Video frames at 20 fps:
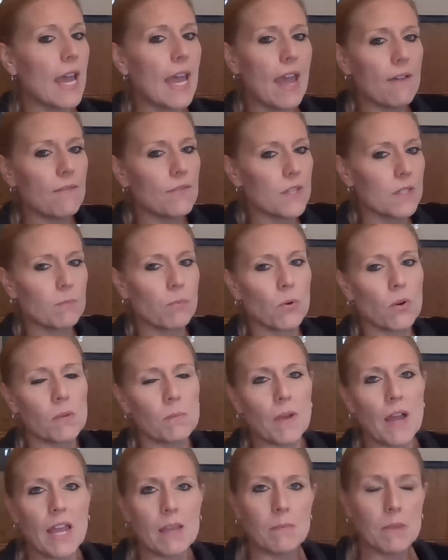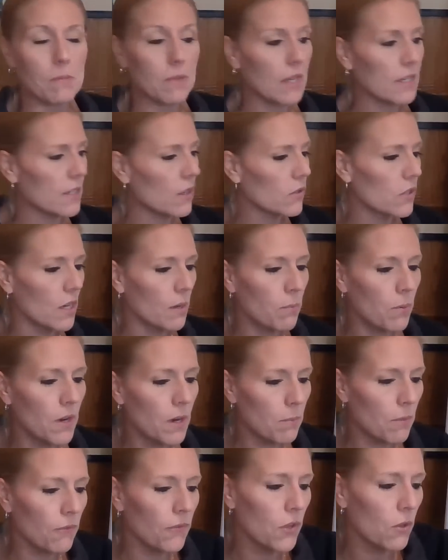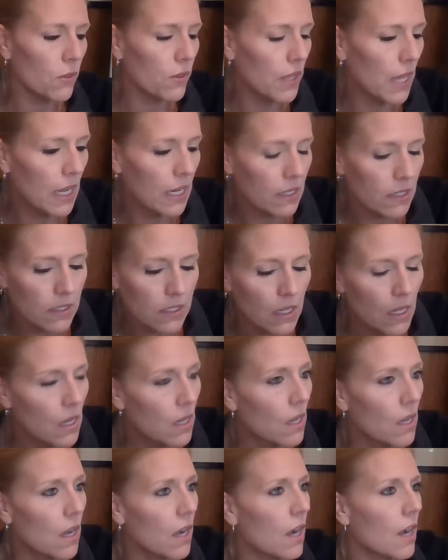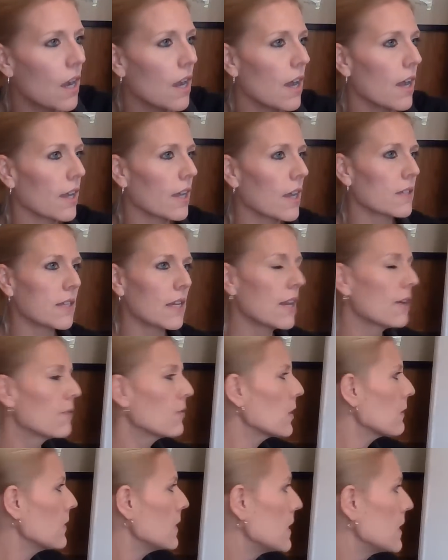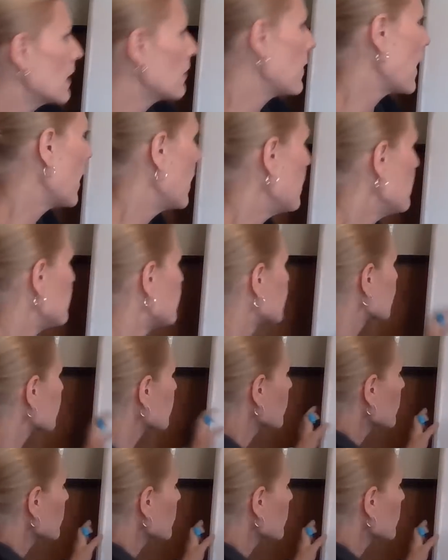I have this board behind me because I was going to put up a few things. I guess I never even did that.